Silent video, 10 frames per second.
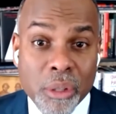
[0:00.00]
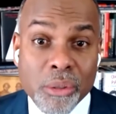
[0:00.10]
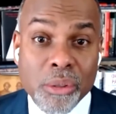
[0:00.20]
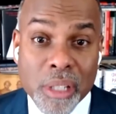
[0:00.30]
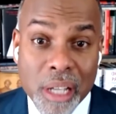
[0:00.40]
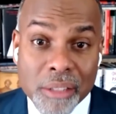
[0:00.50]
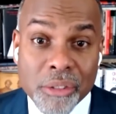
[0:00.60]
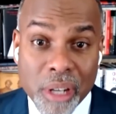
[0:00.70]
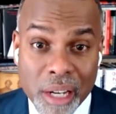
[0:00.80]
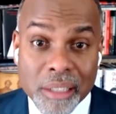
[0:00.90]
of social
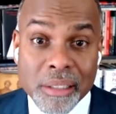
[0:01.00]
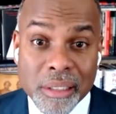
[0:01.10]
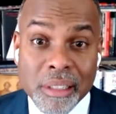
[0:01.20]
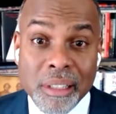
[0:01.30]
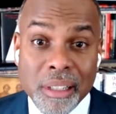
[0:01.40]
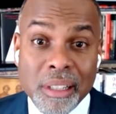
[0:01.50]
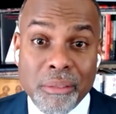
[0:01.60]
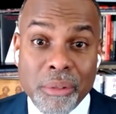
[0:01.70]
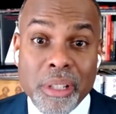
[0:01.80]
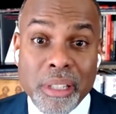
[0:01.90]
contract,
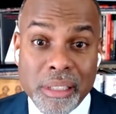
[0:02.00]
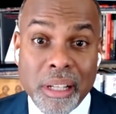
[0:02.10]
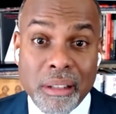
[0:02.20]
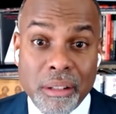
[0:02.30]
with each